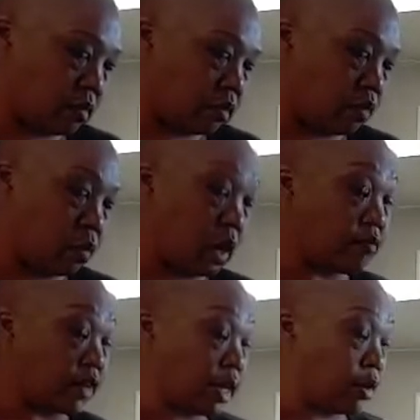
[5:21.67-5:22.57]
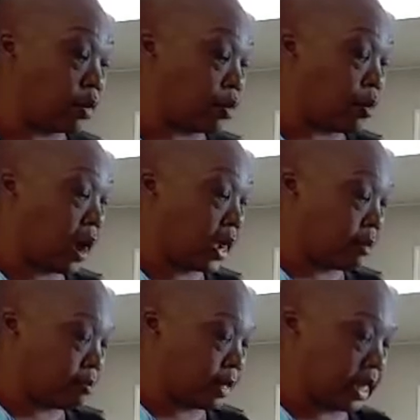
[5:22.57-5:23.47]
one very
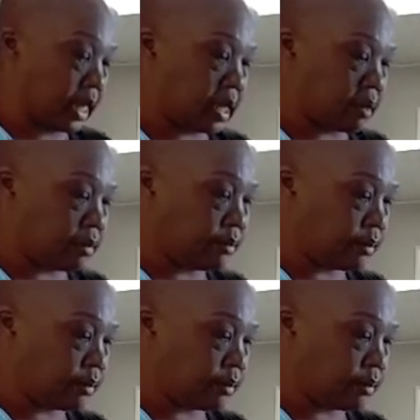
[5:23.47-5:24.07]
ripe banana.